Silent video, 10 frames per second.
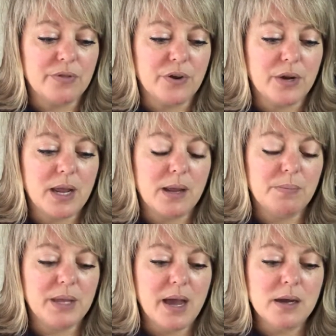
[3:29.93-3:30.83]
there came
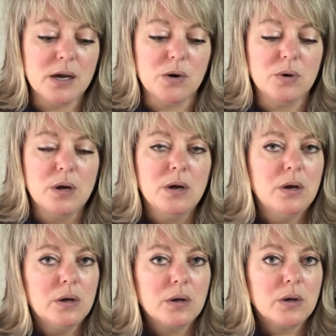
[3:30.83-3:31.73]
the echo,
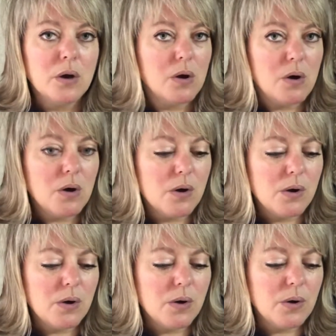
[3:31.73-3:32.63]

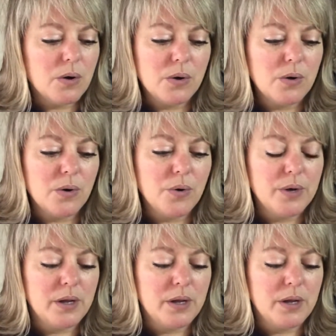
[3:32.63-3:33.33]
caw.